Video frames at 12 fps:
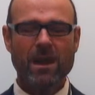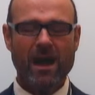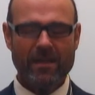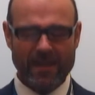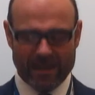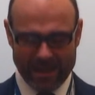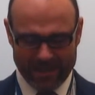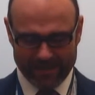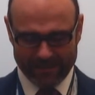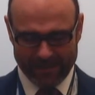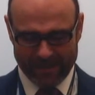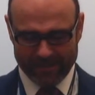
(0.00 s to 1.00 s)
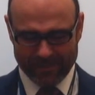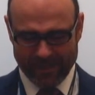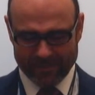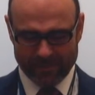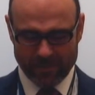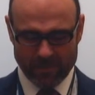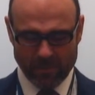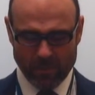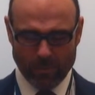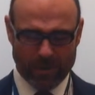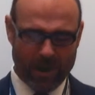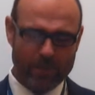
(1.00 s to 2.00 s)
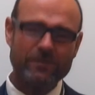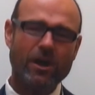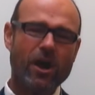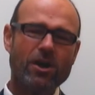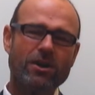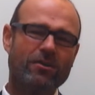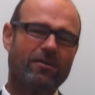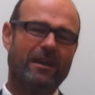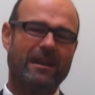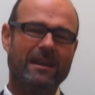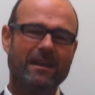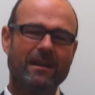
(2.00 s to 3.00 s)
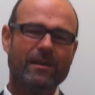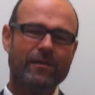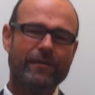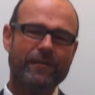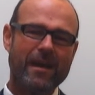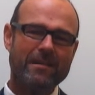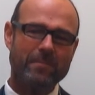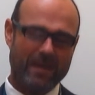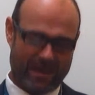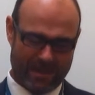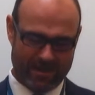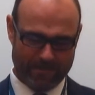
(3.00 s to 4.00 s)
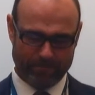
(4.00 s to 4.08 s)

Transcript: And then he says to them, look, when I was hungry, you fed me.